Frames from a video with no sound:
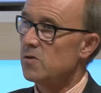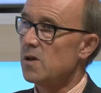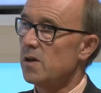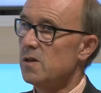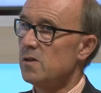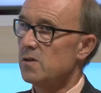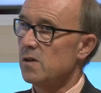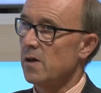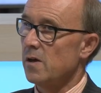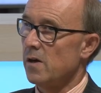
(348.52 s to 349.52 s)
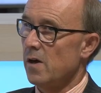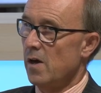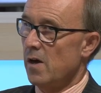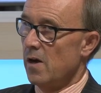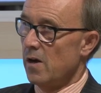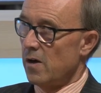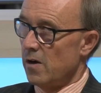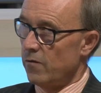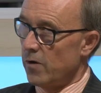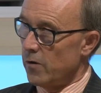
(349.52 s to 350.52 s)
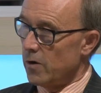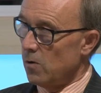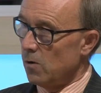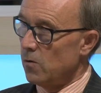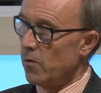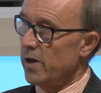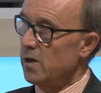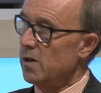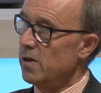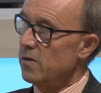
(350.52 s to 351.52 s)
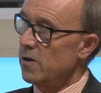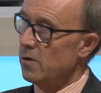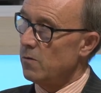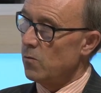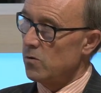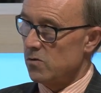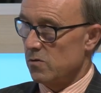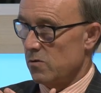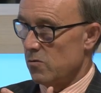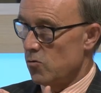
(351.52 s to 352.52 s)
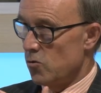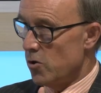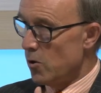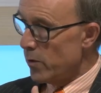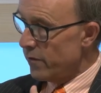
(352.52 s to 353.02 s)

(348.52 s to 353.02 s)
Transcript: studies. If I recall correctly, there was no